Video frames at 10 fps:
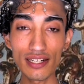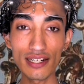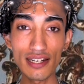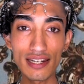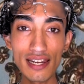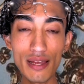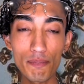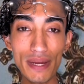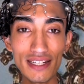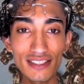
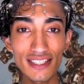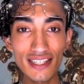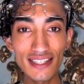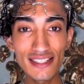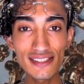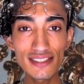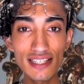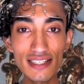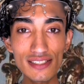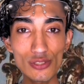exposure,
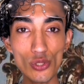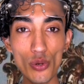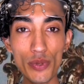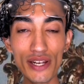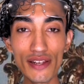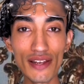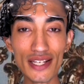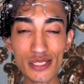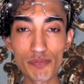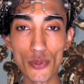temperature, and with
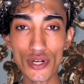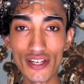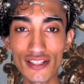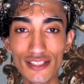saturation.